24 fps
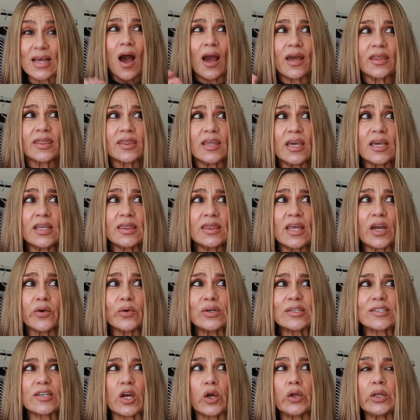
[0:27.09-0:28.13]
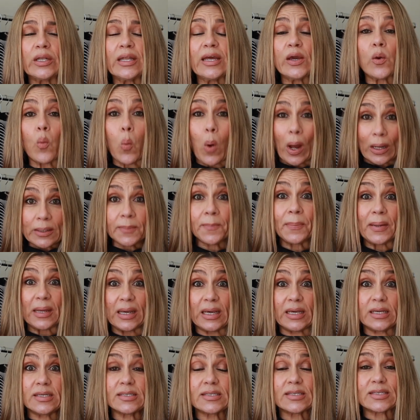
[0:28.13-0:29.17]
I think there is only one
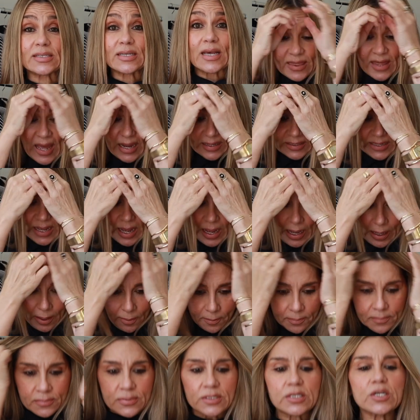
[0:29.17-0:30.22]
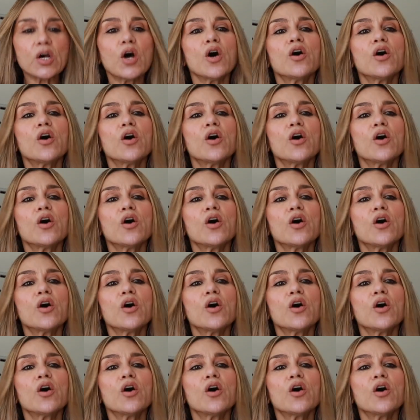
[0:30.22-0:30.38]
piece that comes